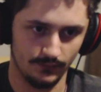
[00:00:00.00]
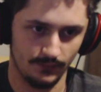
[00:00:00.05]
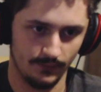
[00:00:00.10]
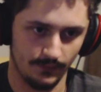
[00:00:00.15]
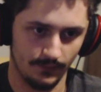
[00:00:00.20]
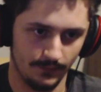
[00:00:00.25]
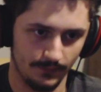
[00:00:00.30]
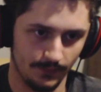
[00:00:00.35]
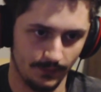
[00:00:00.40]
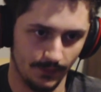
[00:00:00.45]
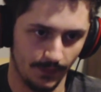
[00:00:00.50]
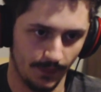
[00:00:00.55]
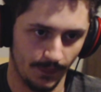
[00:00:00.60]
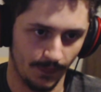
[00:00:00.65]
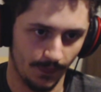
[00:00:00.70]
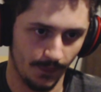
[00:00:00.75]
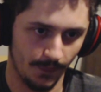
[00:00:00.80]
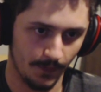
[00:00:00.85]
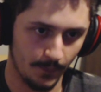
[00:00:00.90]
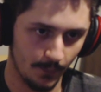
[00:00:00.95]

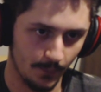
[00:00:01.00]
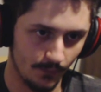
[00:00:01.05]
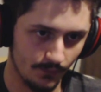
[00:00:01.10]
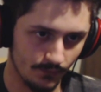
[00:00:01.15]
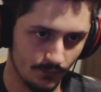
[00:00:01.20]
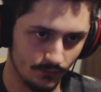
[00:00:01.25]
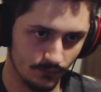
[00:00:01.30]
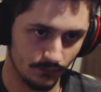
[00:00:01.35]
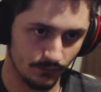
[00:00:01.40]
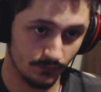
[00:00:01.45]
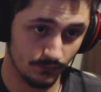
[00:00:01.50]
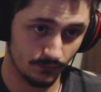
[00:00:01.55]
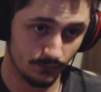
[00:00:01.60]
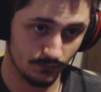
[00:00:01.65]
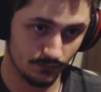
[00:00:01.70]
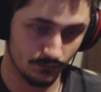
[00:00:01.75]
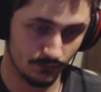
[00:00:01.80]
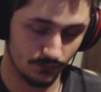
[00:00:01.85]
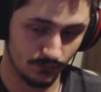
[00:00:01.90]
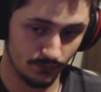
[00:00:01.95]

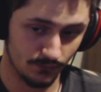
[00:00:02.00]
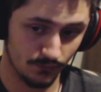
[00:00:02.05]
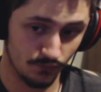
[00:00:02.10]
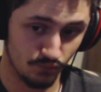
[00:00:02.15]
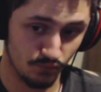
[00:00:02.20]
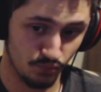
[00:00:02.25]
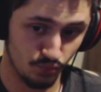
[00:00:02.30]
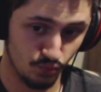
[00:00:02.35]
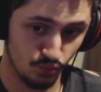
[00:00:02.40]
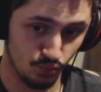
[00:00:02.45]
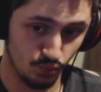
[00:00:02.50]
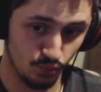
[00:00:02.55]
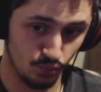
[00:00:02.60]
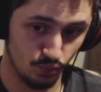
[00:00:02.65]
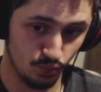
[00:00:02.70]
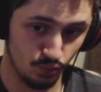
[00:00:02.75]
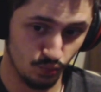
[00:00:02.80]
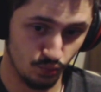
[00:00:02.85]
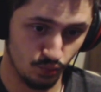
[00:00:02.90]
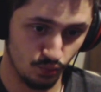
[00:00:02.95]

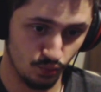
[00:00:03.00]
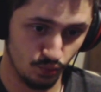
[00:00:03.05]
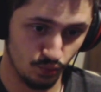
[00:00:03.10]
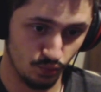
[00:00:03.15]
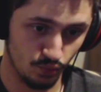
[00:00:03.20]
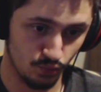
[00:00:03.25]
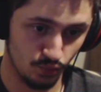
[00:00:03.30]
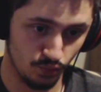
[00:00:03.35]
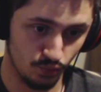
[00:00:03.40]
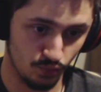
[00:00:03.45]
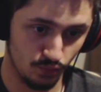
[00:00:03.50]
No one is speaking in this clip.